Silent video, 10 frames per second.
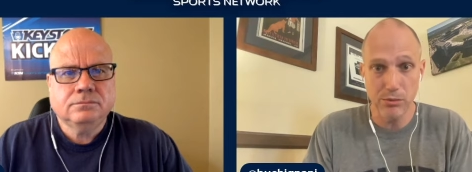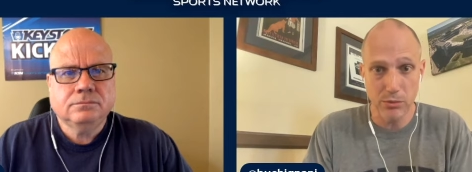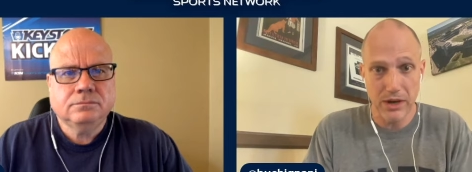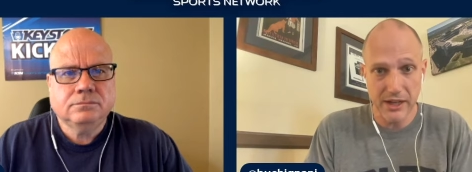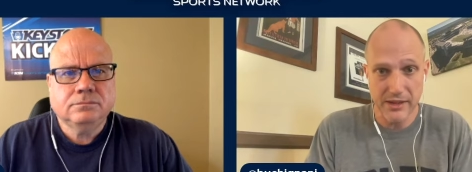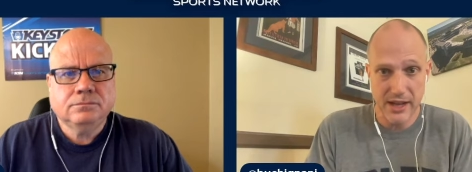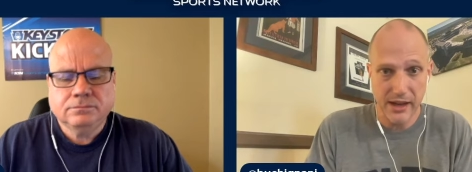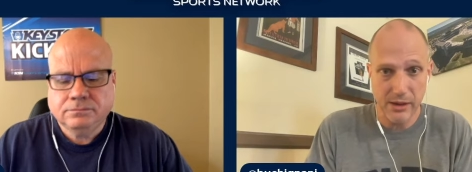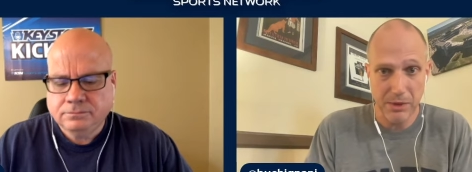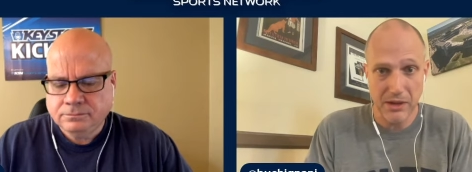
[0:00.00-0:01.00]
Speaker 1: running attack at
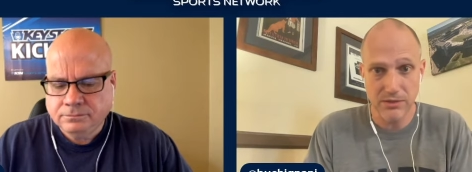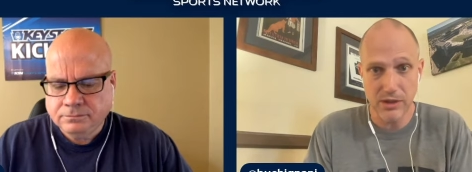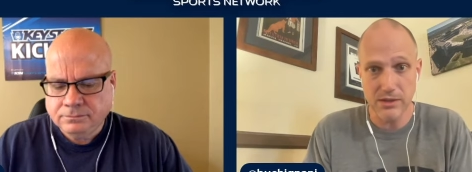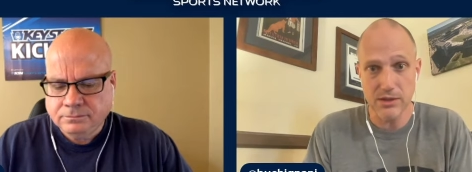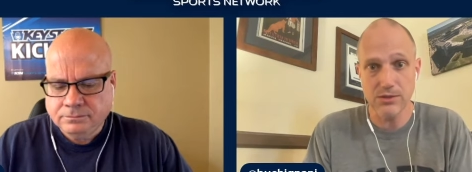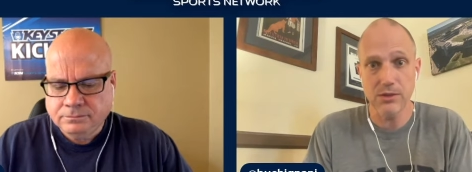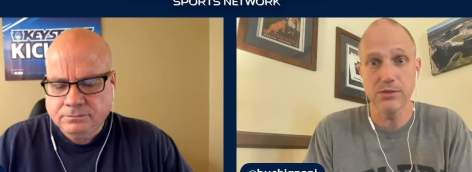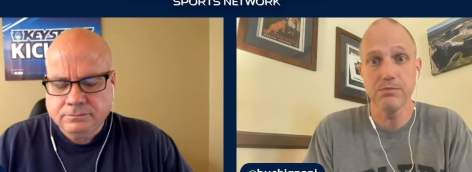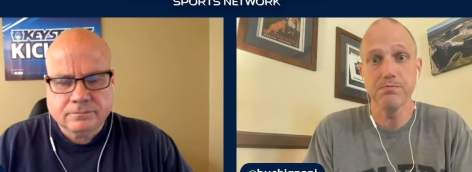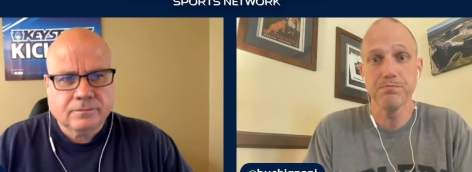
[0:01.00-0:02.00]
Penn State this season.
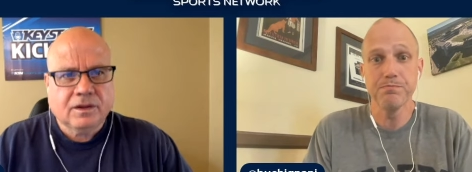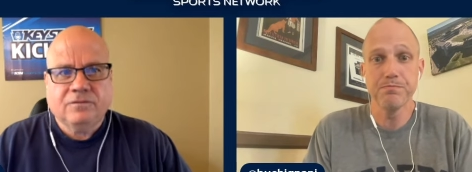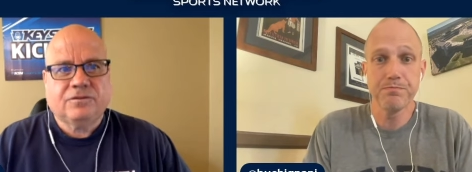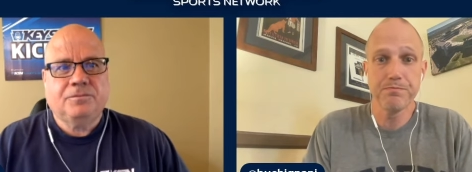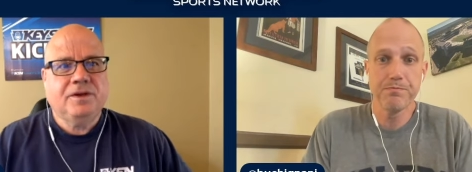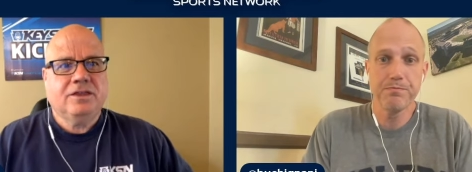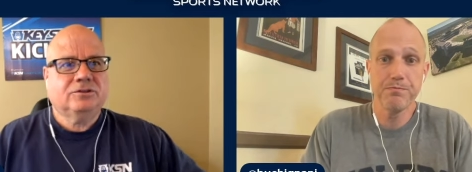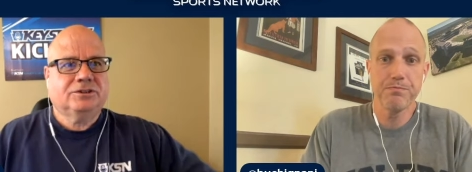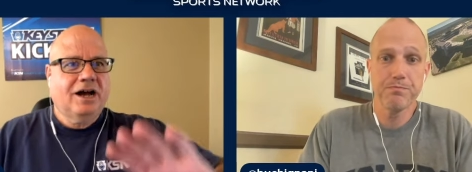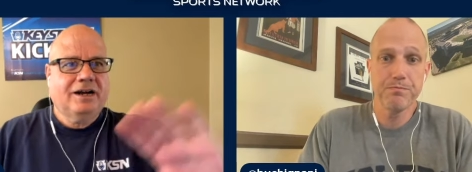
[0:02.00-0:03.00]
Speaker 2: For me,
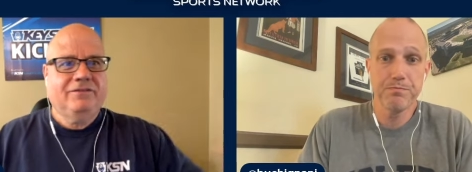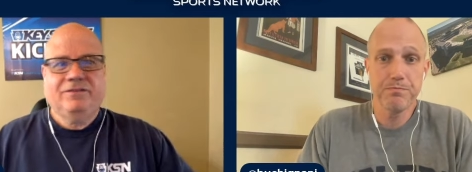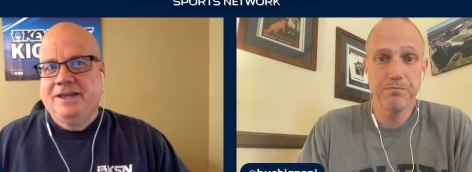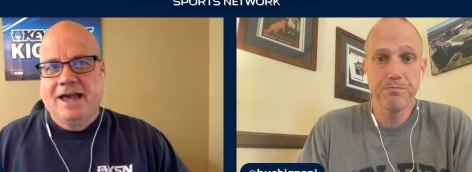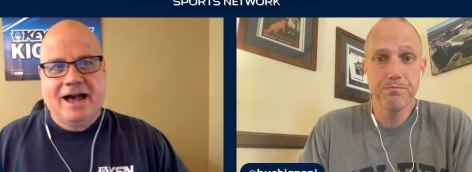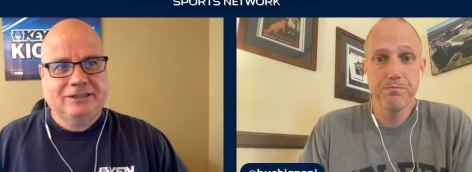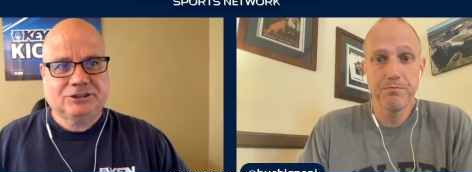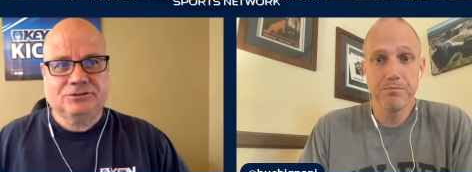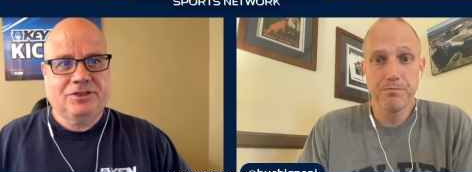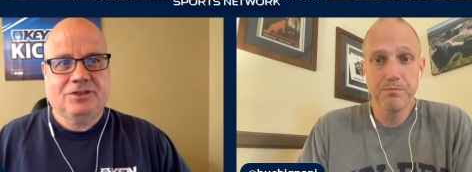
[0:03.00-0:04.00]
there's not even the
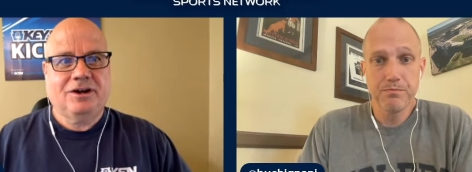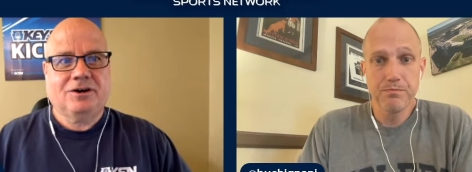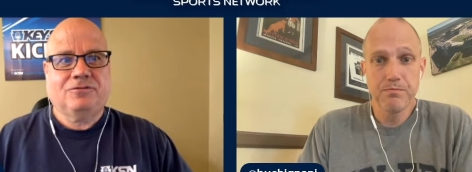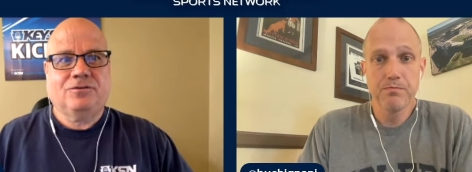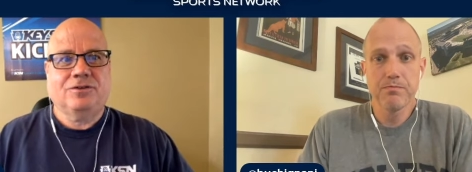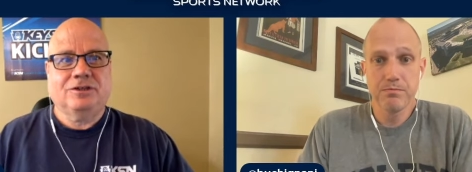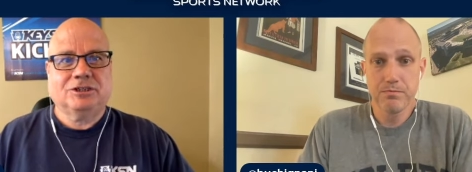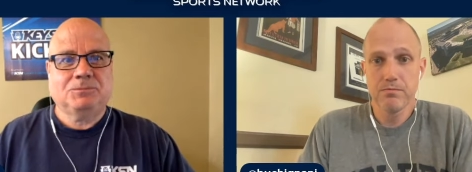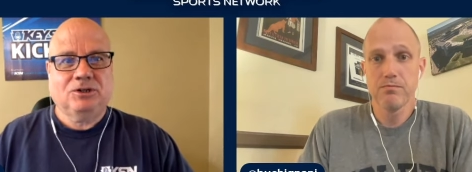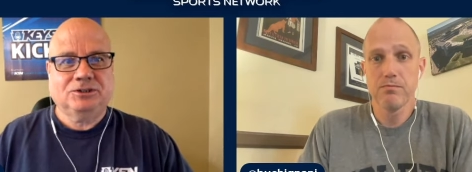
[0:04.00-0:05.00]
asterisk there for the
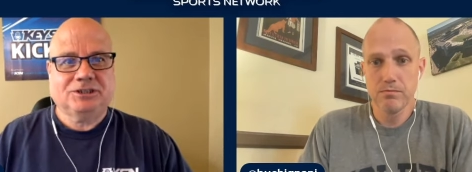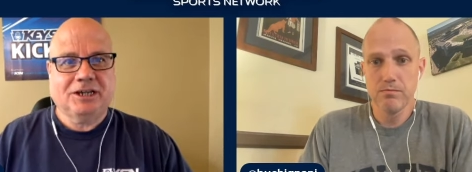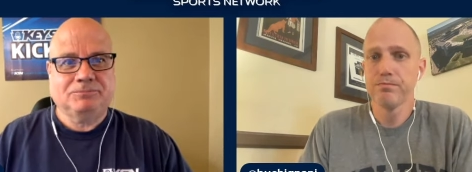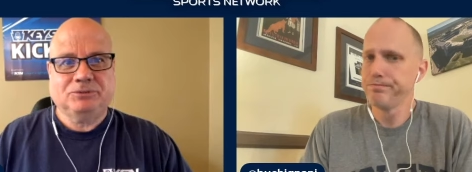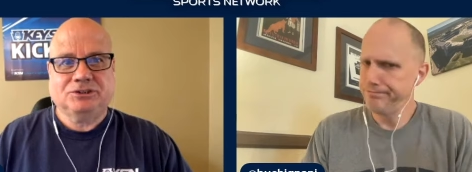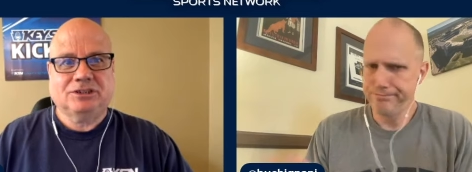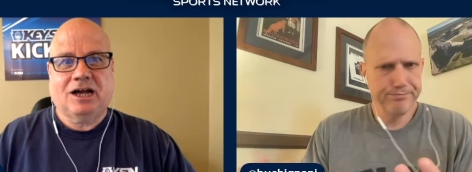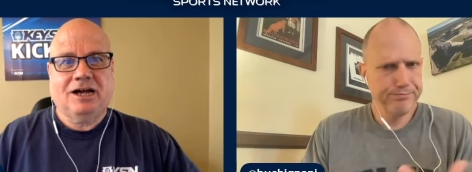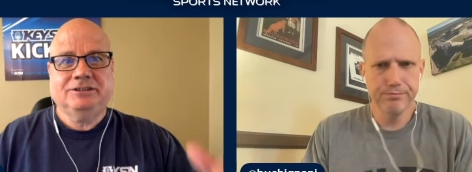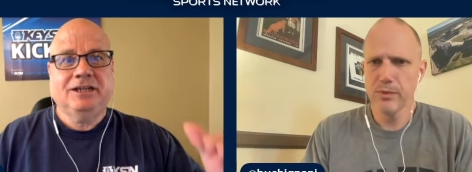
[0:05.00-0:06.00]
small sample
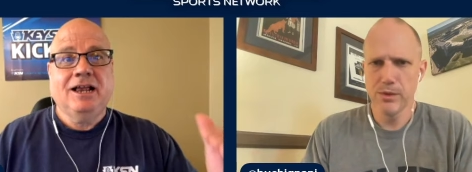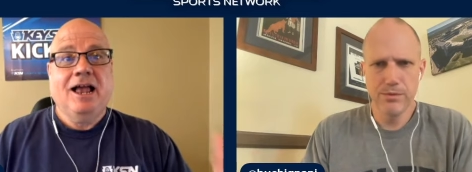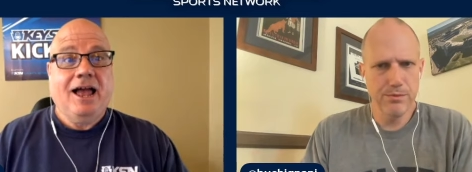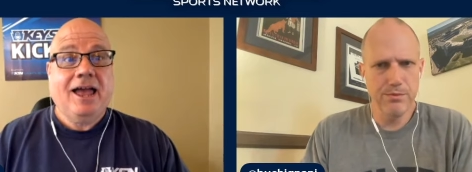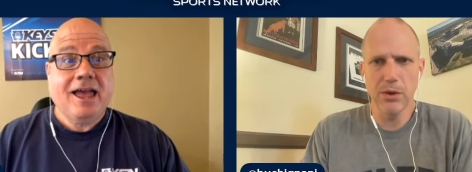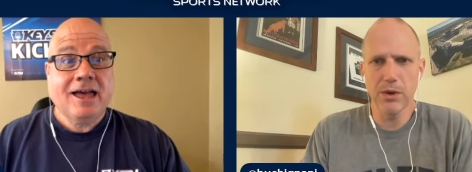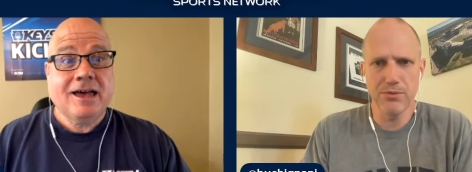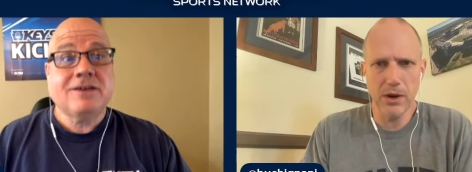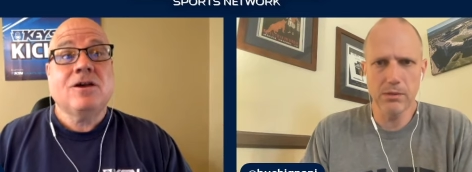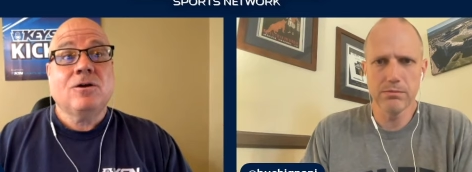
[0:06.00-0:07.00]
size. Very
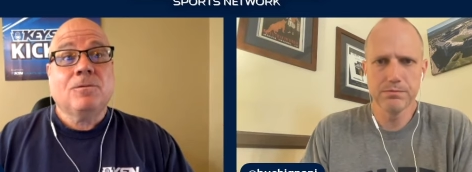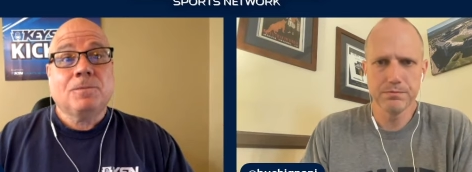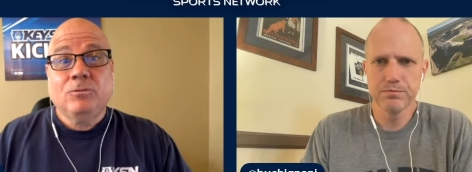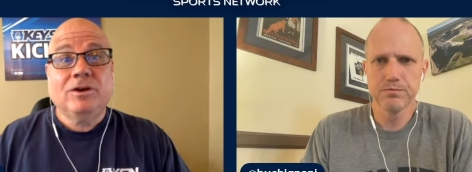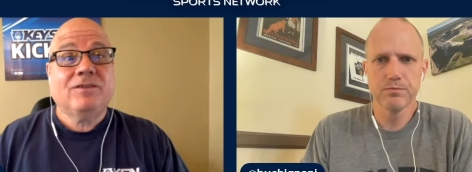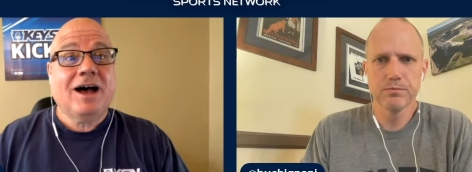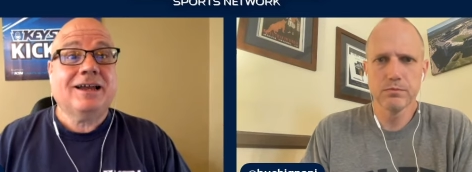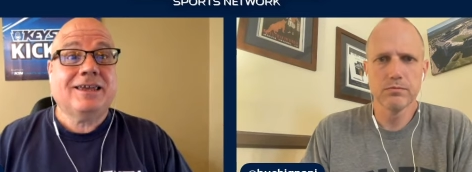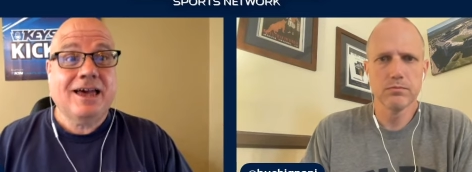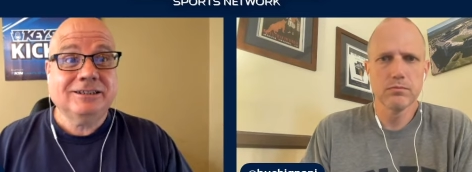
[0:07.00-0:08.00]
and we've
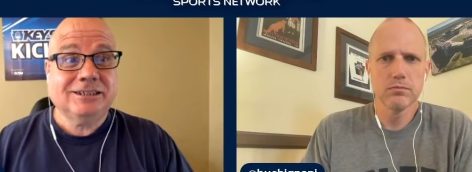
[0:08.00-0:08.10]
got Kent